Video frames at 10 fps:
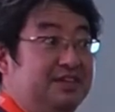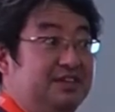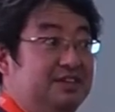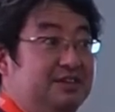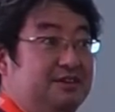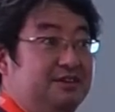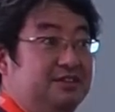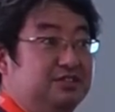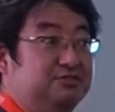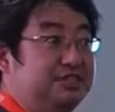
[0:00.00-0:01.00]
So some
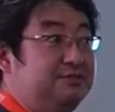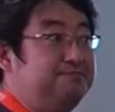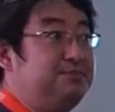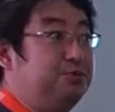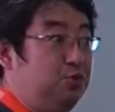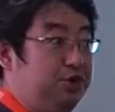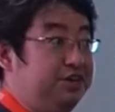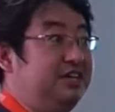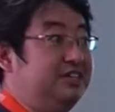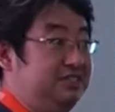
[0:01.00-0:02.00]
people working
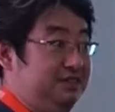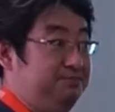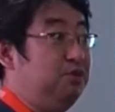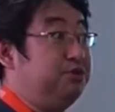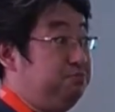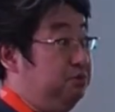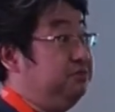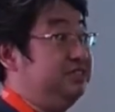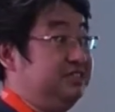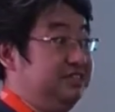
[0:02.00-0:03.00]
both process
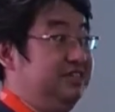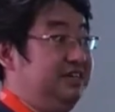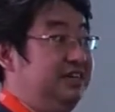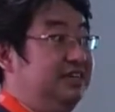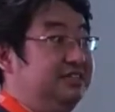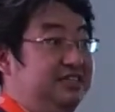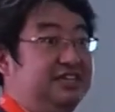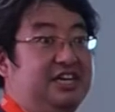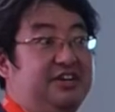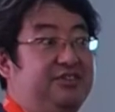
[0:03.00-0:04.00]
and then carrying the
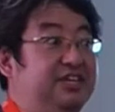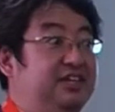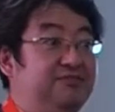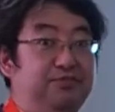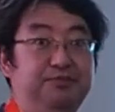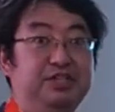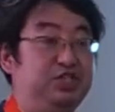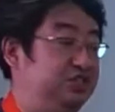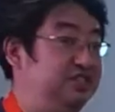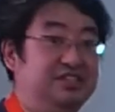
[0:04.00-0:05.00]
information.
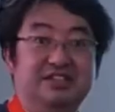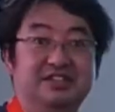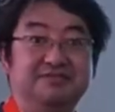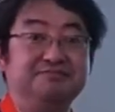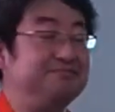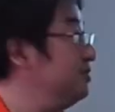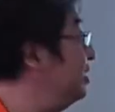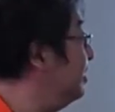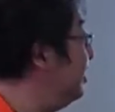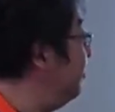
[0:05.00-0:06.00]
They
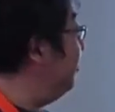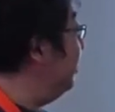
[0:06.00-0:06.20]
find that they